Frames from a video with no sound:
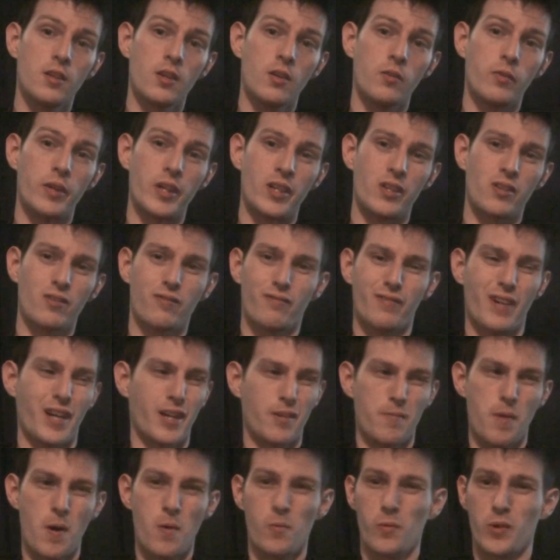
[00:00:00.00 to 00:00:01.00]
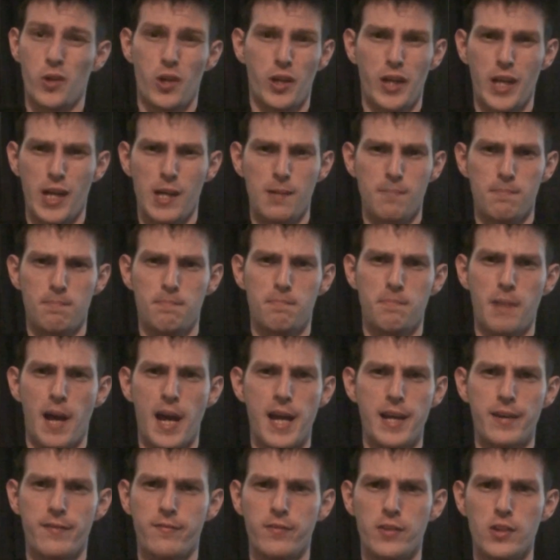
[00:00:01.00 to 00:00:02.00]
which at the moment we're not getting
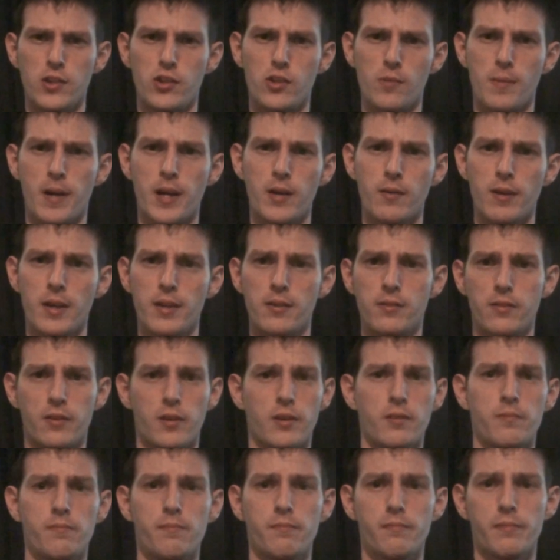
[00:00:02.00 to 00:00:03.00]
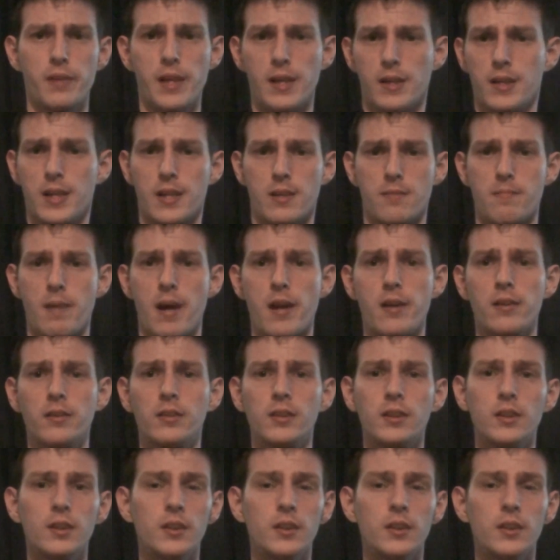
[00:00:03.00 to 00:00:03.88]
paid for YouTube anyway, so it doesn't matter.